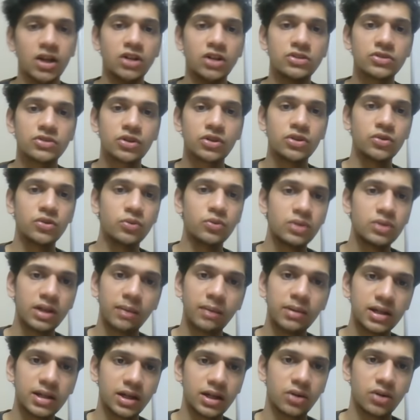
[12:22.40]
So you
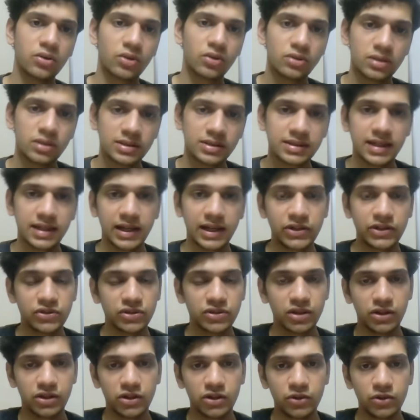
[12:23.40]
double down on the selection
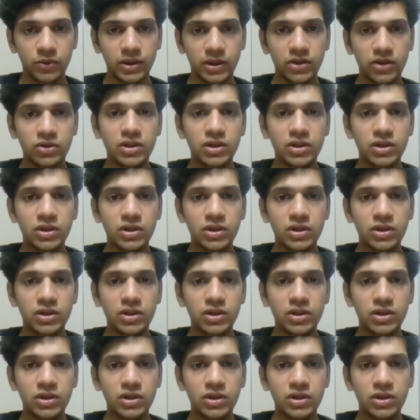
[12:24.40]
that you're doing.